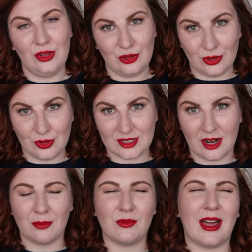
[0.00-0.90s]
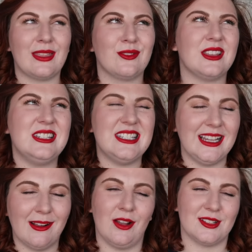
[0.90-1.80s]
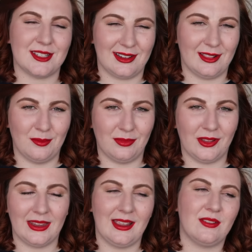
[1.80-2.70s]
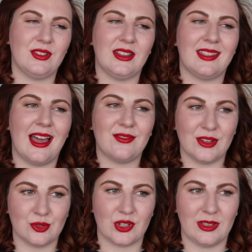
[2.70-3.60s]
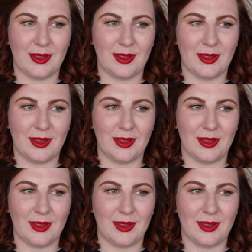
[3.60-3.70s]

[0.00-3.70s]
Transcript: used up rather than decluttering them. Like I feel like that feels really